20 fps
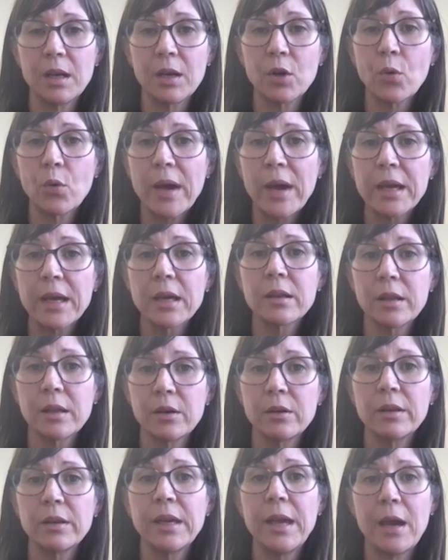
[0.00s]
quite
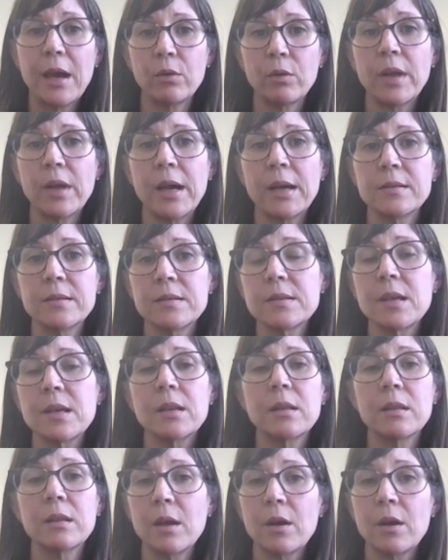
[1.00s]
clearly outlines that